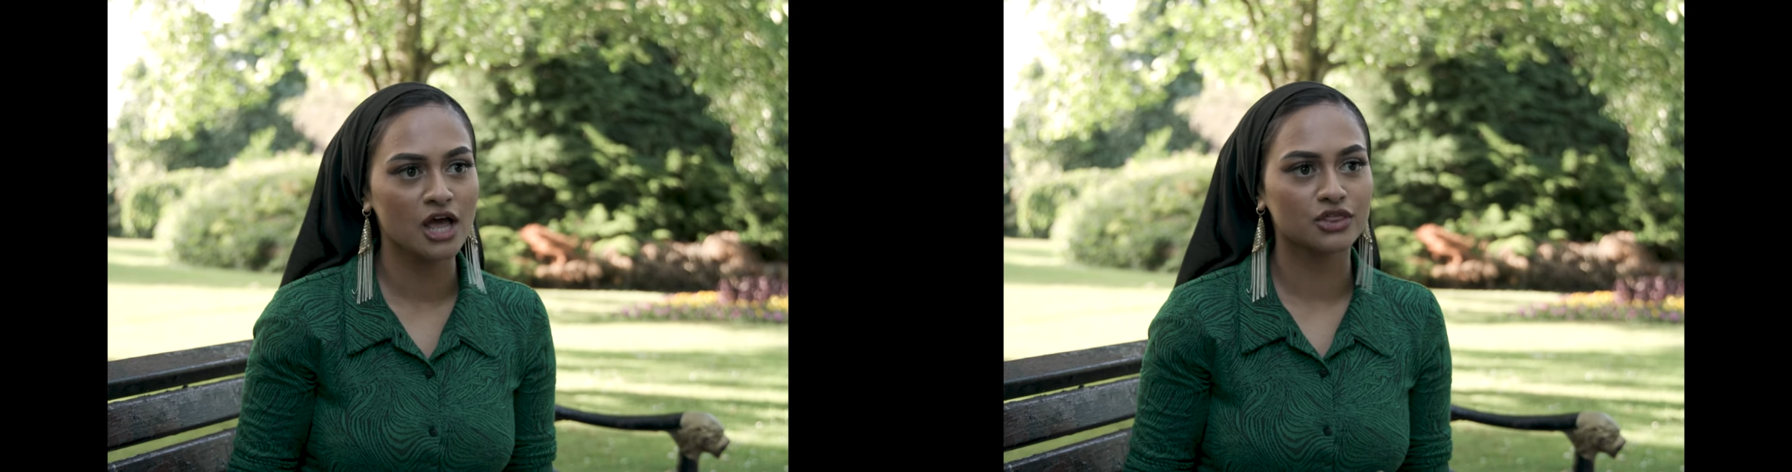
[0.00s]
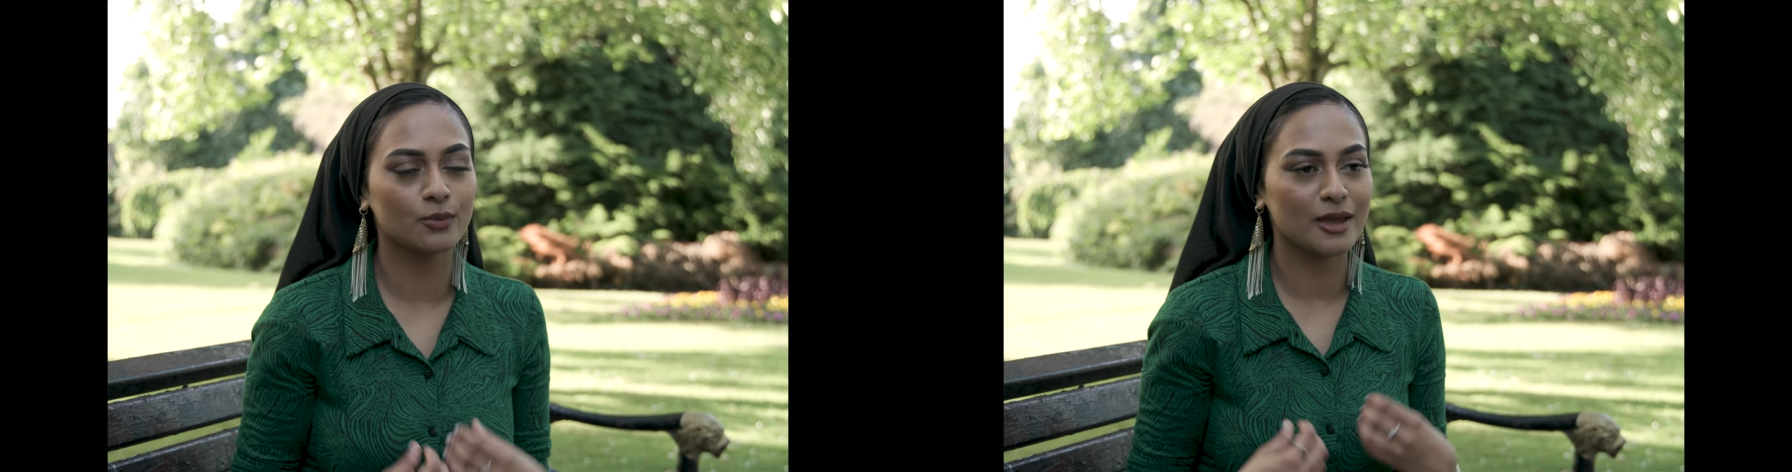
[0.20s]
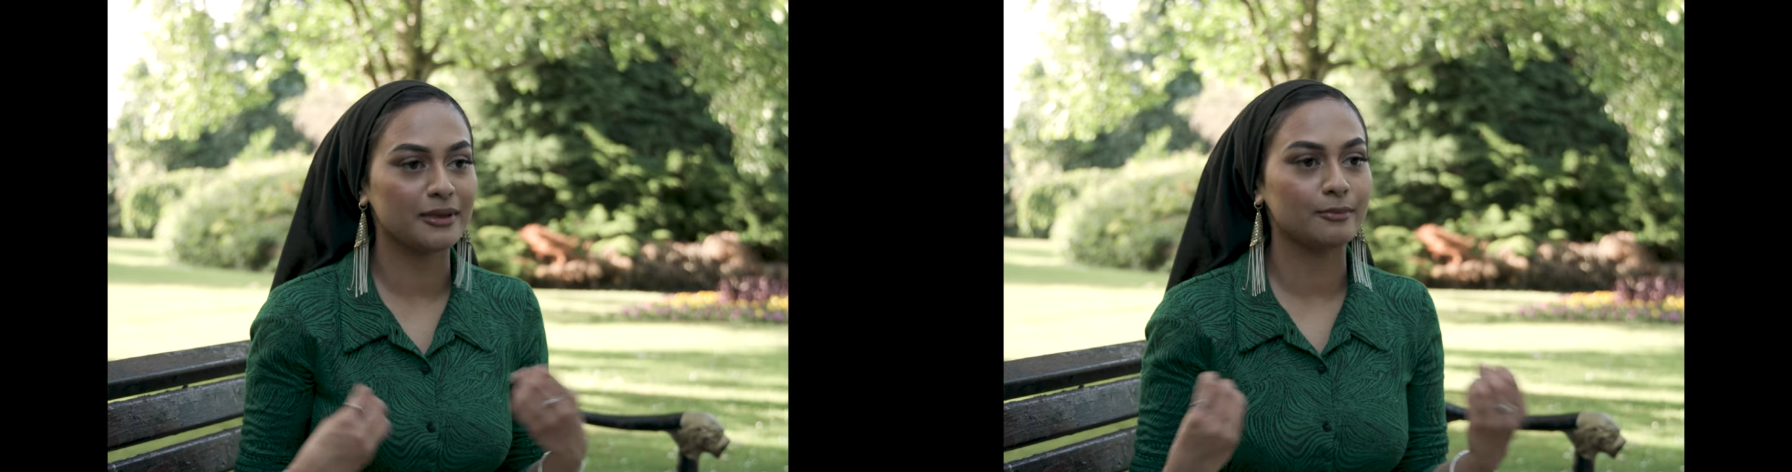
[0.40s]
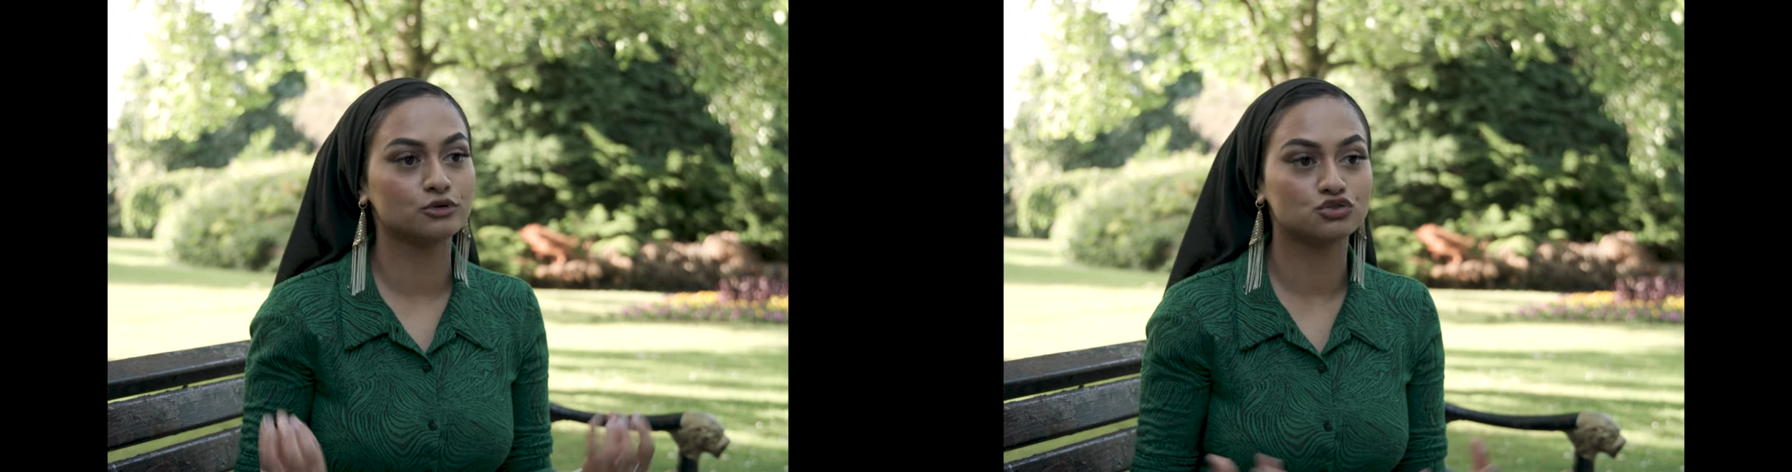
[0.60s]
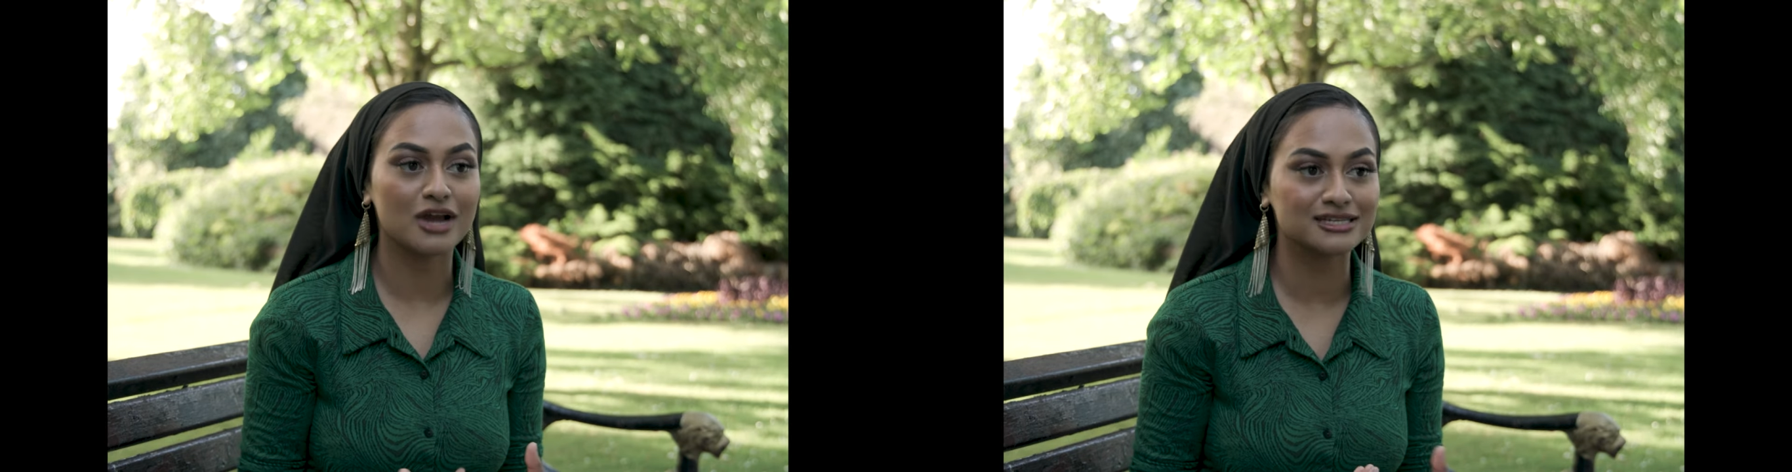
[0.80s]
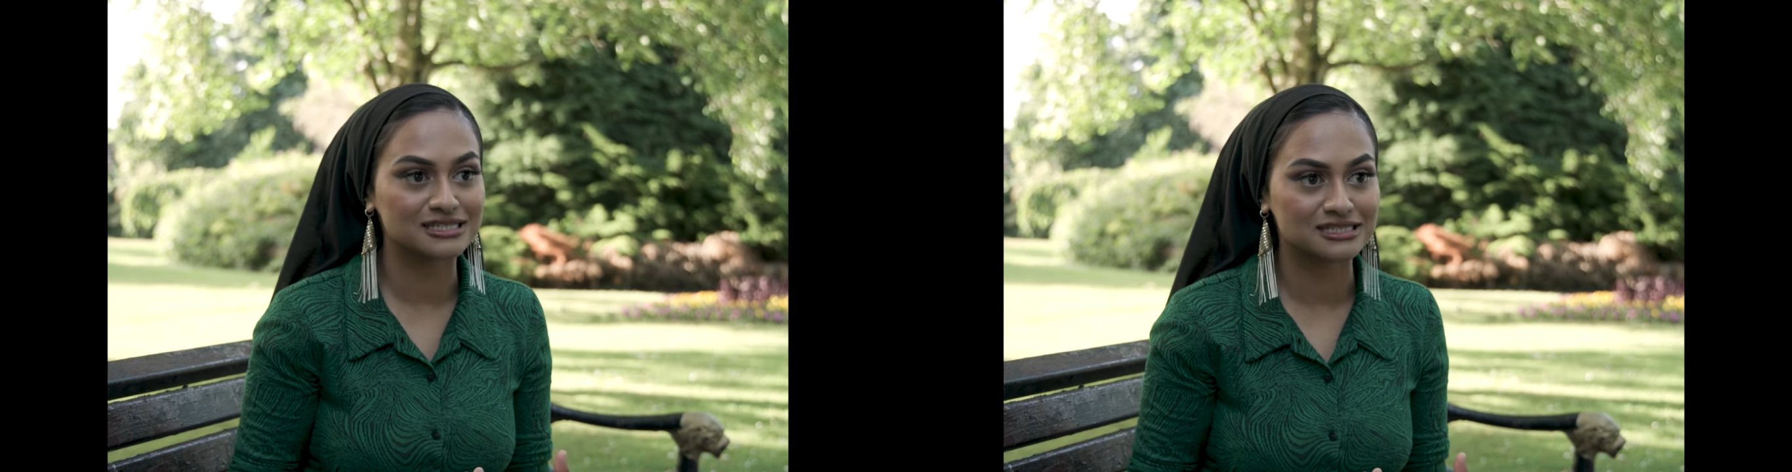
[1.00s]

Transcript: the way people dress is